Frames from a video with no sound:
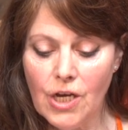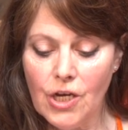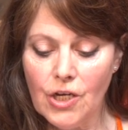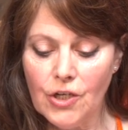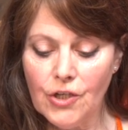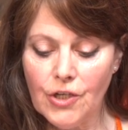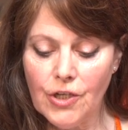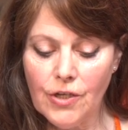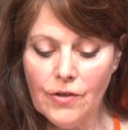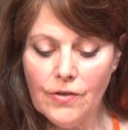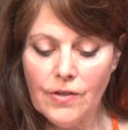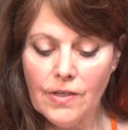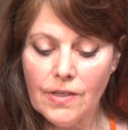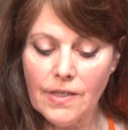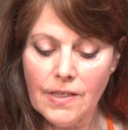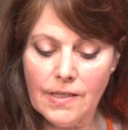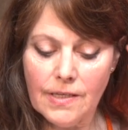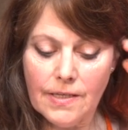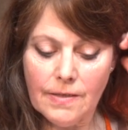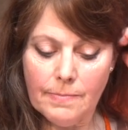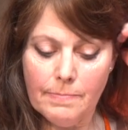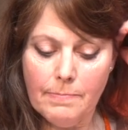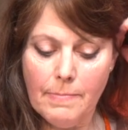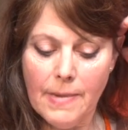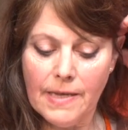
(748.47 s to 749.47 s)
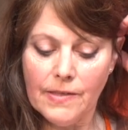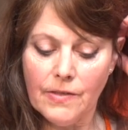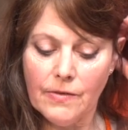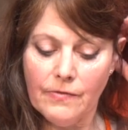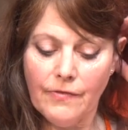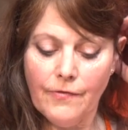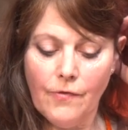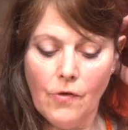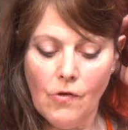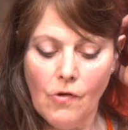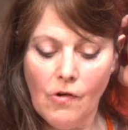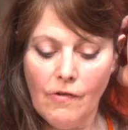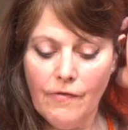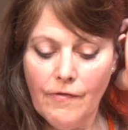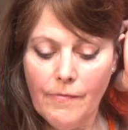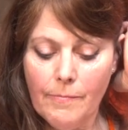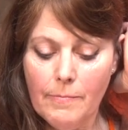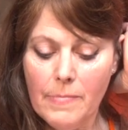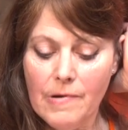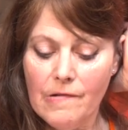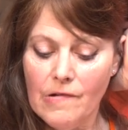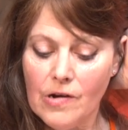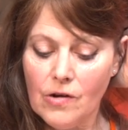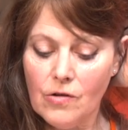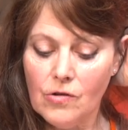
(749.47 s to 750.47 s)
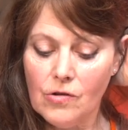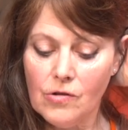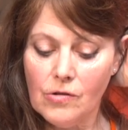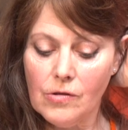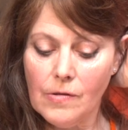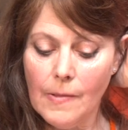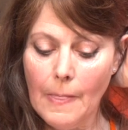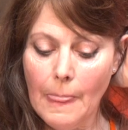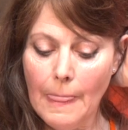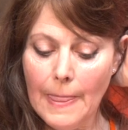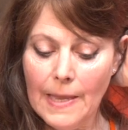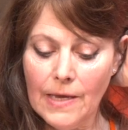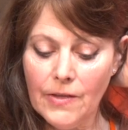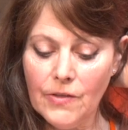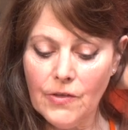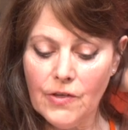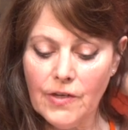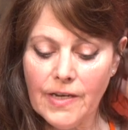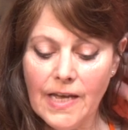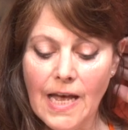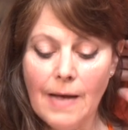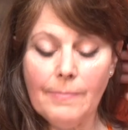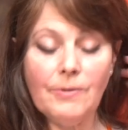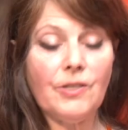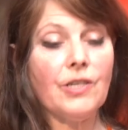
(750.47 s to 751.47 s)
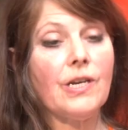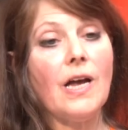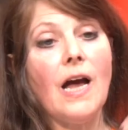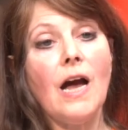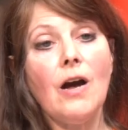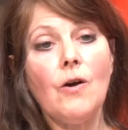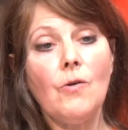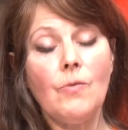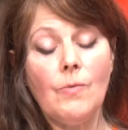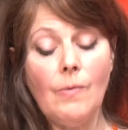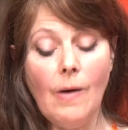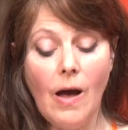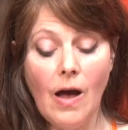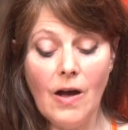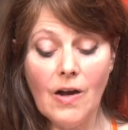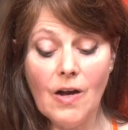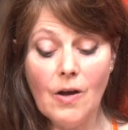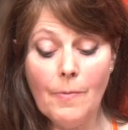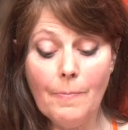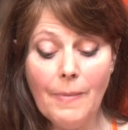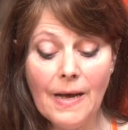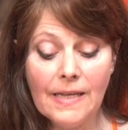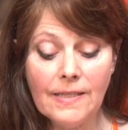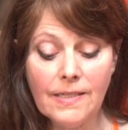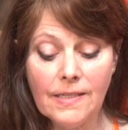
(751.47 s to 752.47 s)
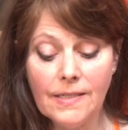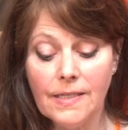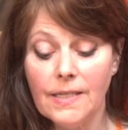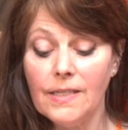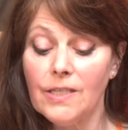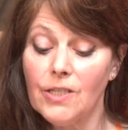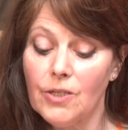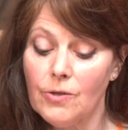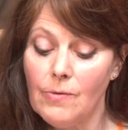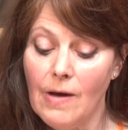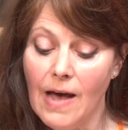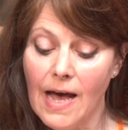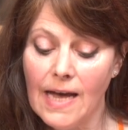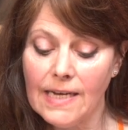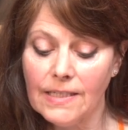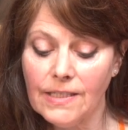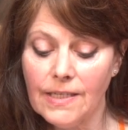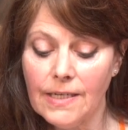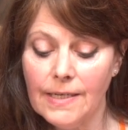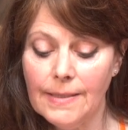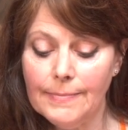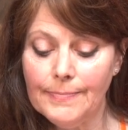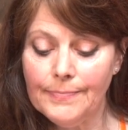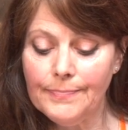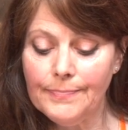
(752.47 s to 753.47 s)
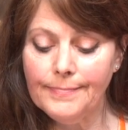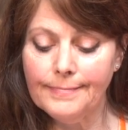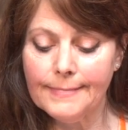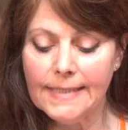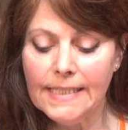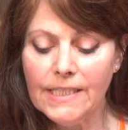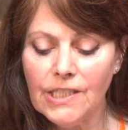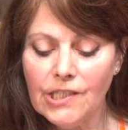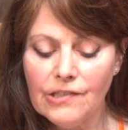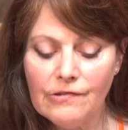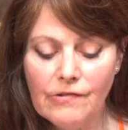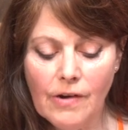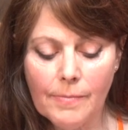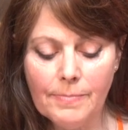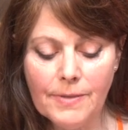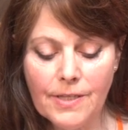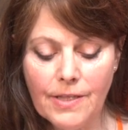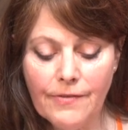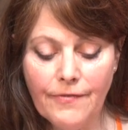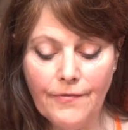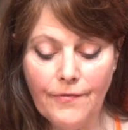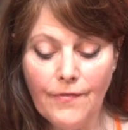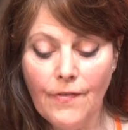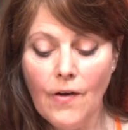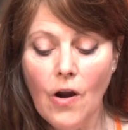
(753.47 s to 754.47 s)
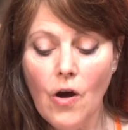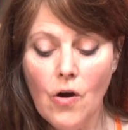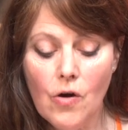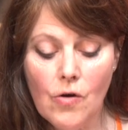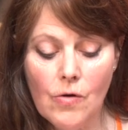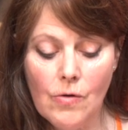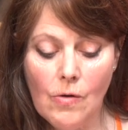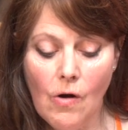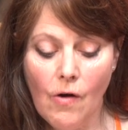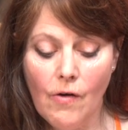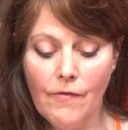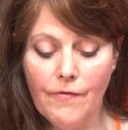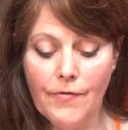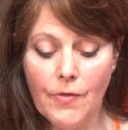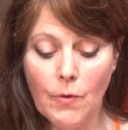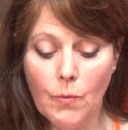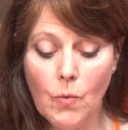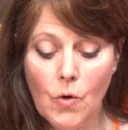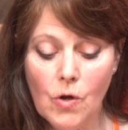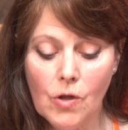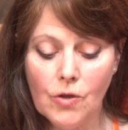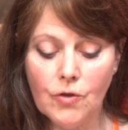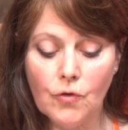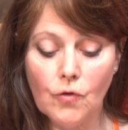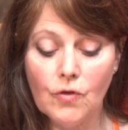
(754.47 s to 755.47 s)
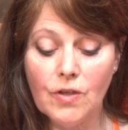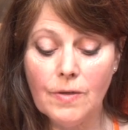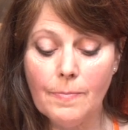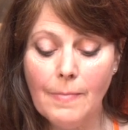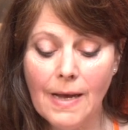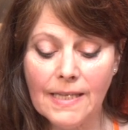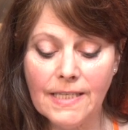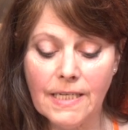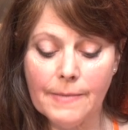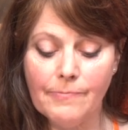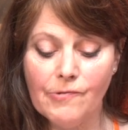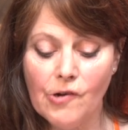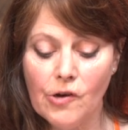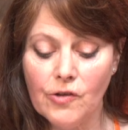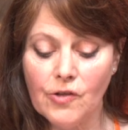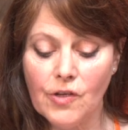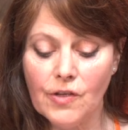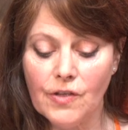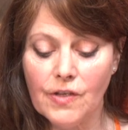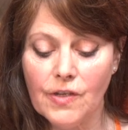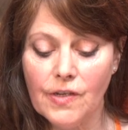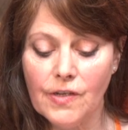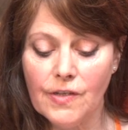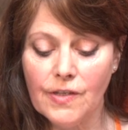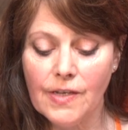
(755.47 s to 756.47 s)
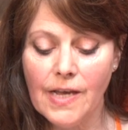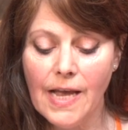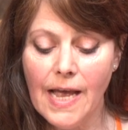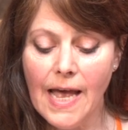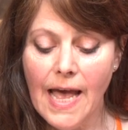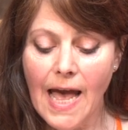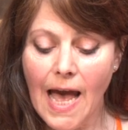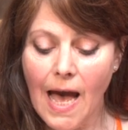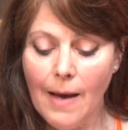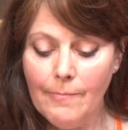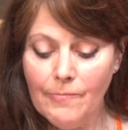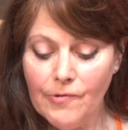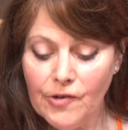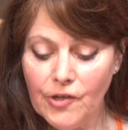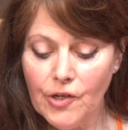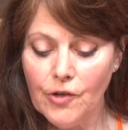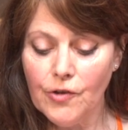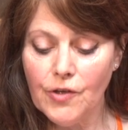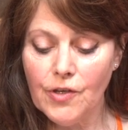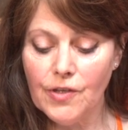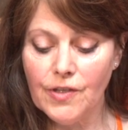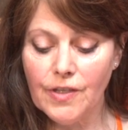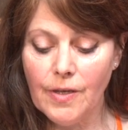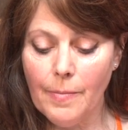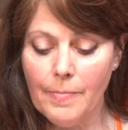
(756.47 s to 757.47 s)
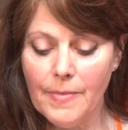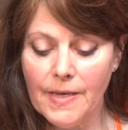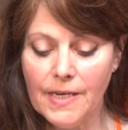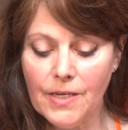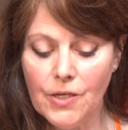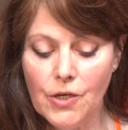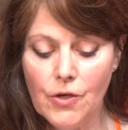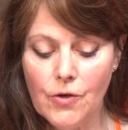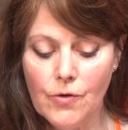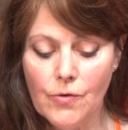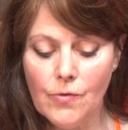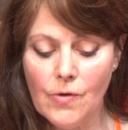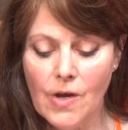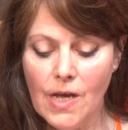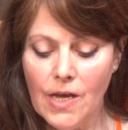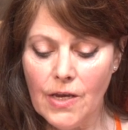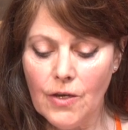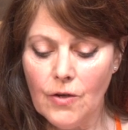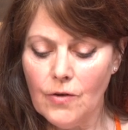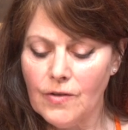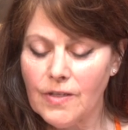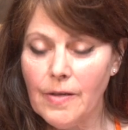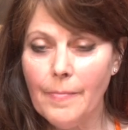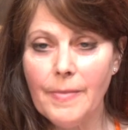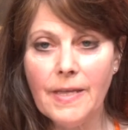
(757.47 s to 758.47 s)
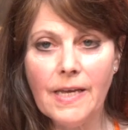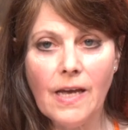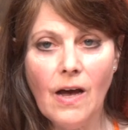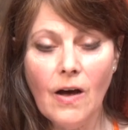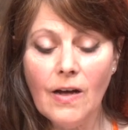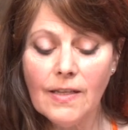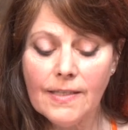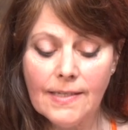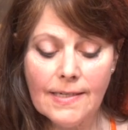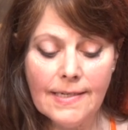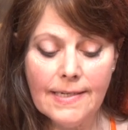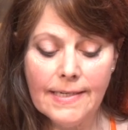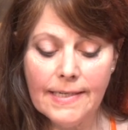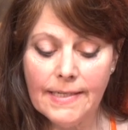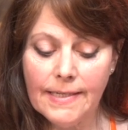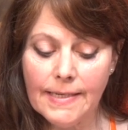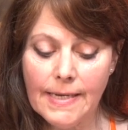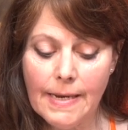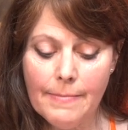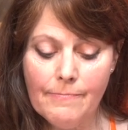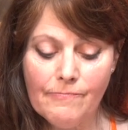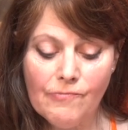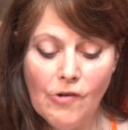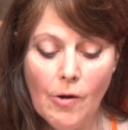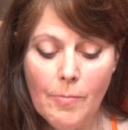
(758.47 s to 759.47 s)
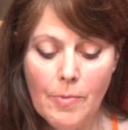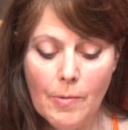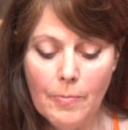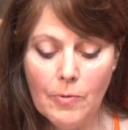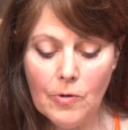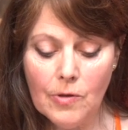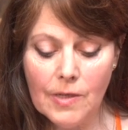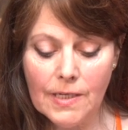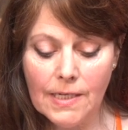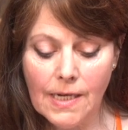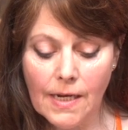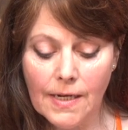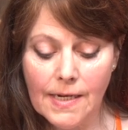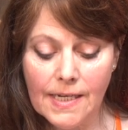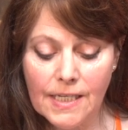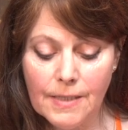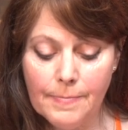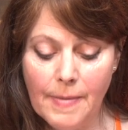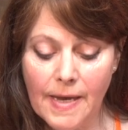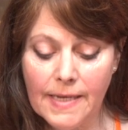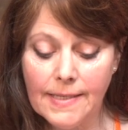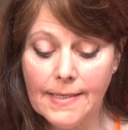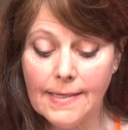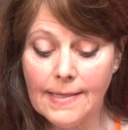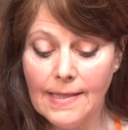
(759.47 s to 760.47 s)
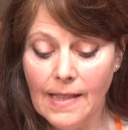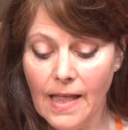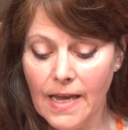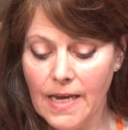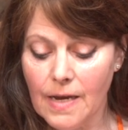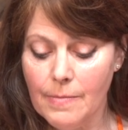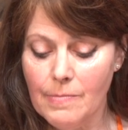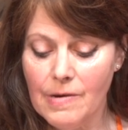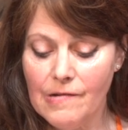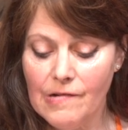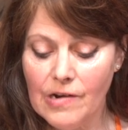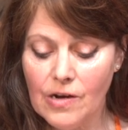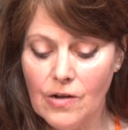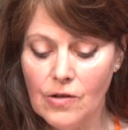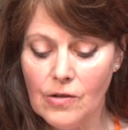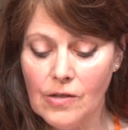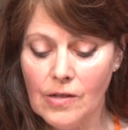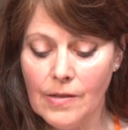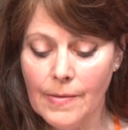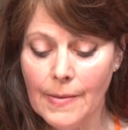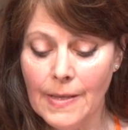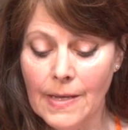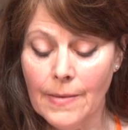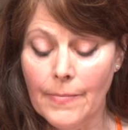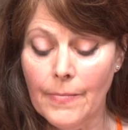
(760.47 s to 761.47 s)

She uses this metaphor of miracle to capture how our capacity to act interrupts the flow of the world's automatic processes and produces something new, something utterly improbable and unexpected, like a miracle.